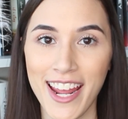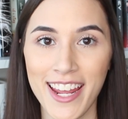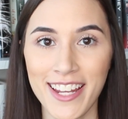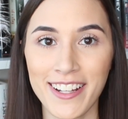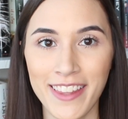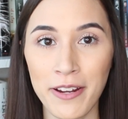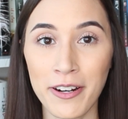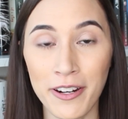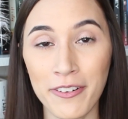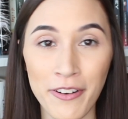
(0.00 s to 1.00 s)
and they
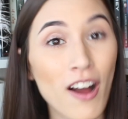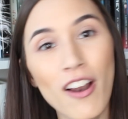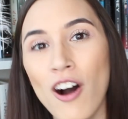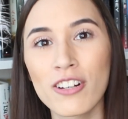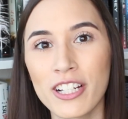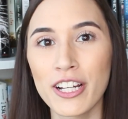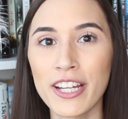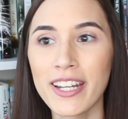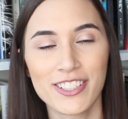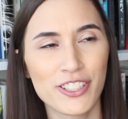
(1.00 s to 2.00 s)
are not all
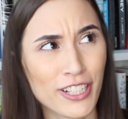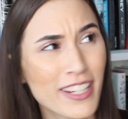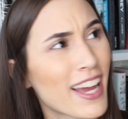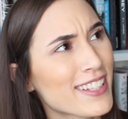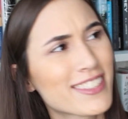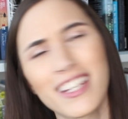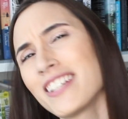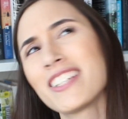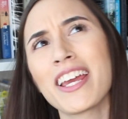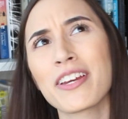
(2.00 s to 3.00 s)
good. She has
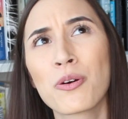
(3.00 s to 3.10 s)
such a